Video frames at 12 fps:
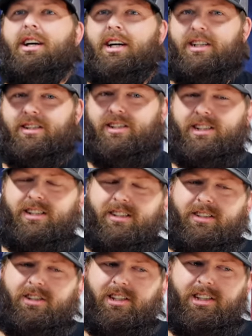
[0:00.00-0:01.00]
That's
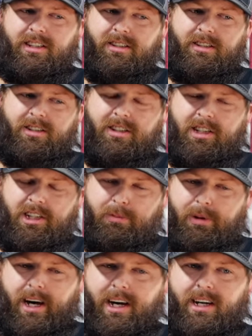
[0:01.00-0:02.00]
it. She's she's
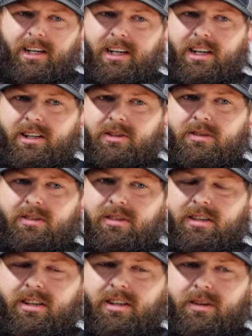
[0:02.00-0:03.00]
packing now.
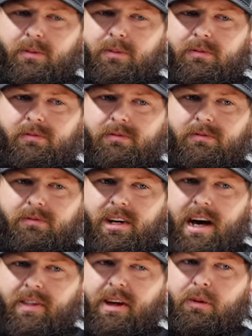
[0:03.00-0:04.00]
Um,
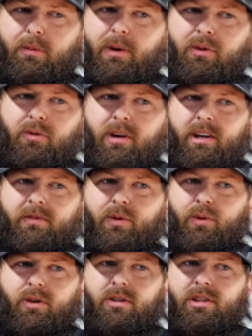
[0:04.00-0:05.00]
I think we're both ready
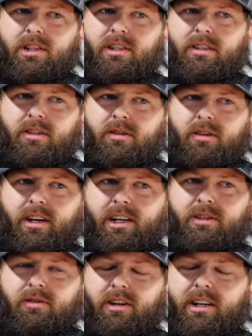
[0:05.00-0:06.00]
for it. She's a little
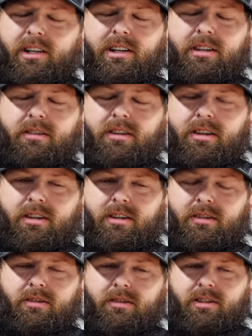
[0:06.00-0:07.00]
less ready
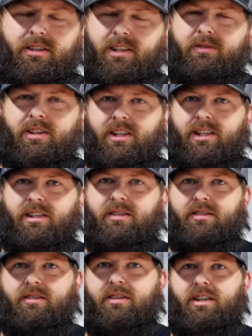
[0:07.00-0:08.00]
uh, to leave the
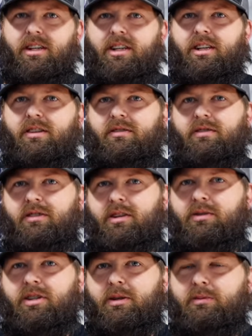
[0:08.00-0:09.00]
kids yeah. for
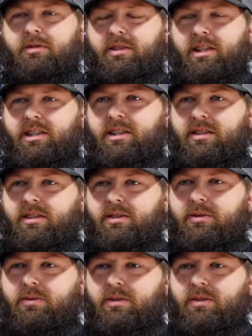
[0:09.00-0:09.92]
those couple of days. So